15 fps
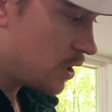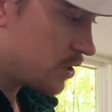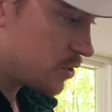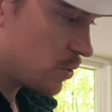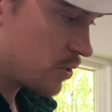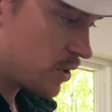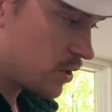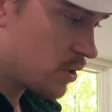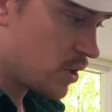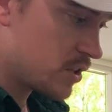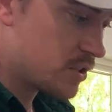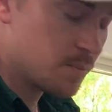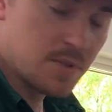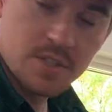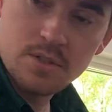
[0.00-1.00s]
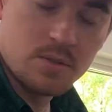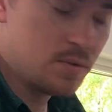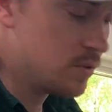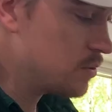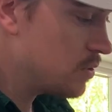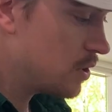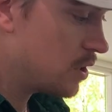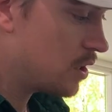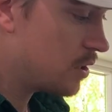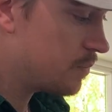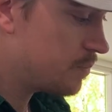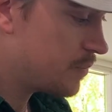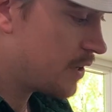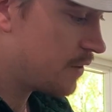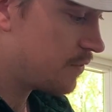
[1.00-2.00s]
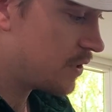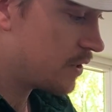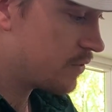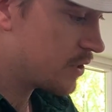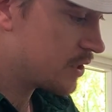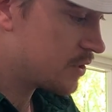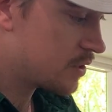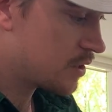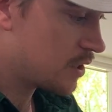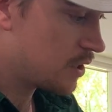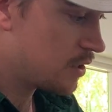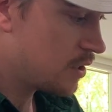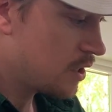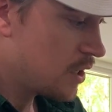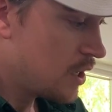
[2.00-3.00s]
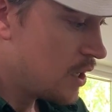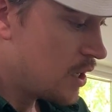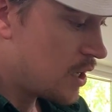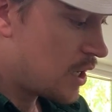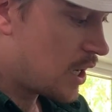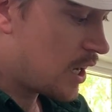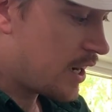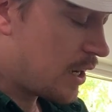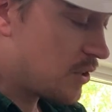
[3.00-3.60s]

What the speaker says: so it can cause some issues if it ever gets cut. And